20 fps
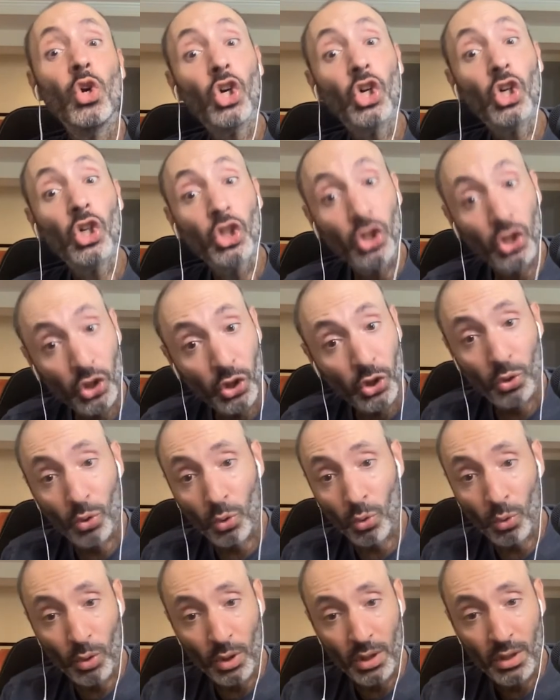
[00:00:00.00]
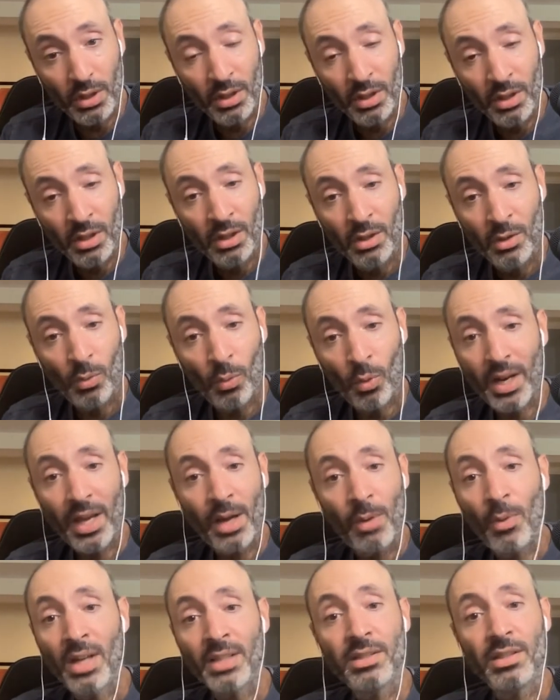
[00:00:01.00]
clue what I
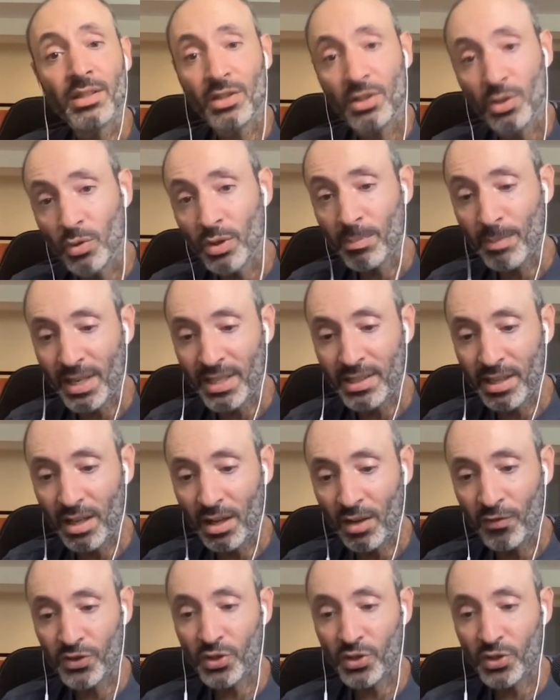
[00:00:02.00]
wanted to do with myself.